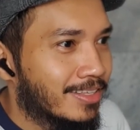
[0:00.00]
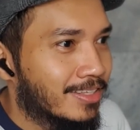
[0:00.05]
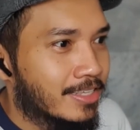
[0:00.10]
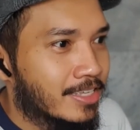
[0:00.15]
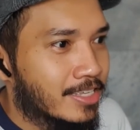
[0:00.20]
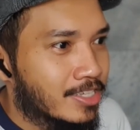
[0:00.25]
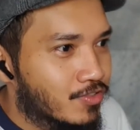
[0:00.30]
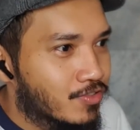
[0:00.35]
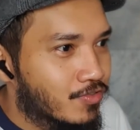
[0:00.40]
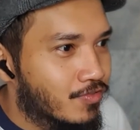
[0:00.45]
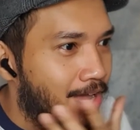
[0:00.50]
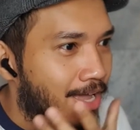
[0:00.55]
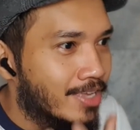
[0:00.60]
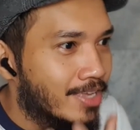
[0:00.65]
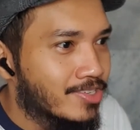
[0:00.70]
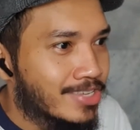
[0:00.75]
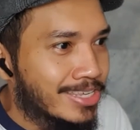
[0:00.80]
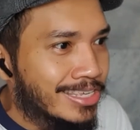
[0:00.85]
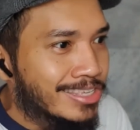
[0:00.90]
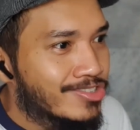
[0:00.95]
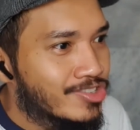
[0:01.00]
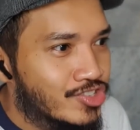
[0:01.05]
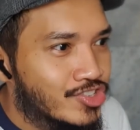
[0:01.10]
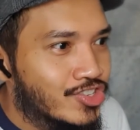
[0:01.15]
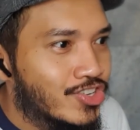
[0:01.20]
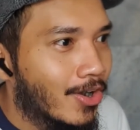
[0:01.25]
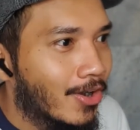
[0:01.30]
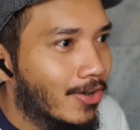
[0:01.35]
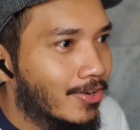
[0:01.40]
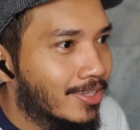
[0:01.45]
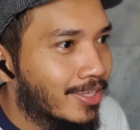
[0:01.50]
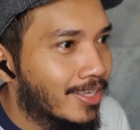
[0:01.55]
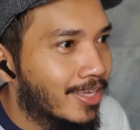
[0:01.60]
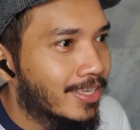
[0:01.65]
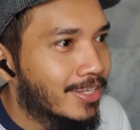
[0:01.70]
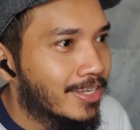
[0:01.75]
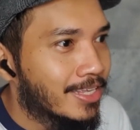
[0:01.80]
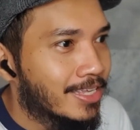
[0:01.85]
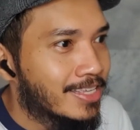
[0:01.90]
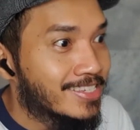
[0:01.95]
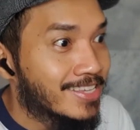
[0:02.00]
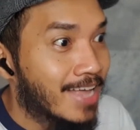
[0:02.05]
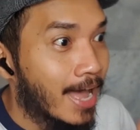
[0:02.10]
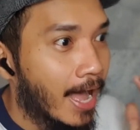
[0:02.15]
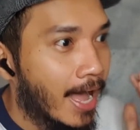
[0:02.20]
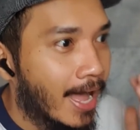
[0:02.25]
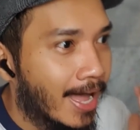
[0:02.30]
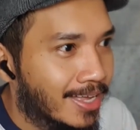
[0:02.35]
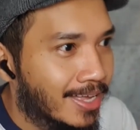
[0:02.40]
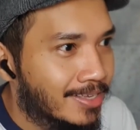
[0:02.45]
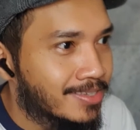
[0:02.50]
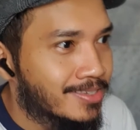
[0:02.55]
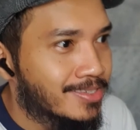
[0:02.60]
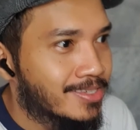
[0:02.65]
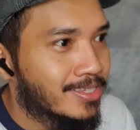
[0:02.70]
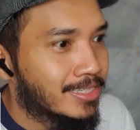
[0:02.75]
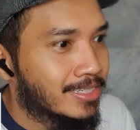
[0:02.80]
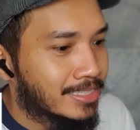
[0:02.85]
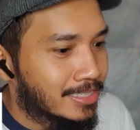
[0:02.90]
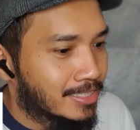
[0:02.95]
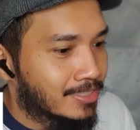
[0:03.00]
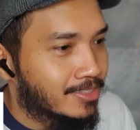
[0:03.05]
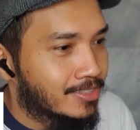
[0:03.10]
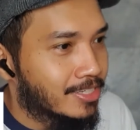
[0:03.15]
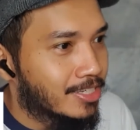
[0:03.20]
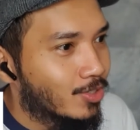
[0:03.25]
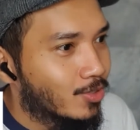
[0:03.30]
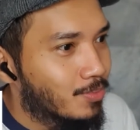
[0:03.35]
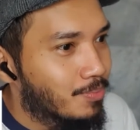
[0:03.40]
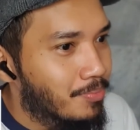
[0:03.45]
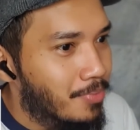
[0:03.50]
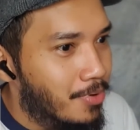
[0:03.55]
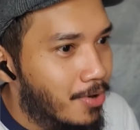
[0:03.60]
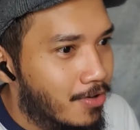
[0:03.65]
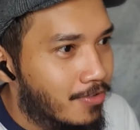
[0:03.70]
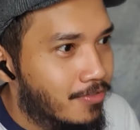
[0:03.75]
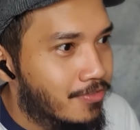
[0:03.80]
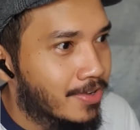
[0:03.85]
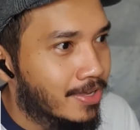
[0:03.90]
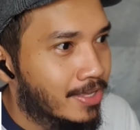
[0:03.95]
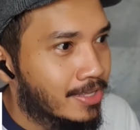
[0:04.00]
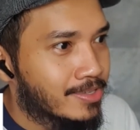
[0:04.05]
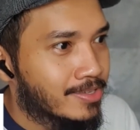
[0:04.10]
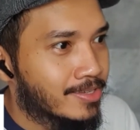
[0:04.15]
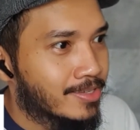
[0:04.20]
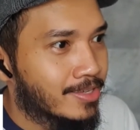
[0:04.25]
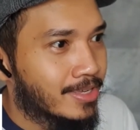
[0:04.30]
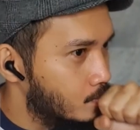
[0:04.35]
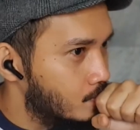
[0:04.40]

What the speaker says: His face, his jawline, his eyes, they look perfect.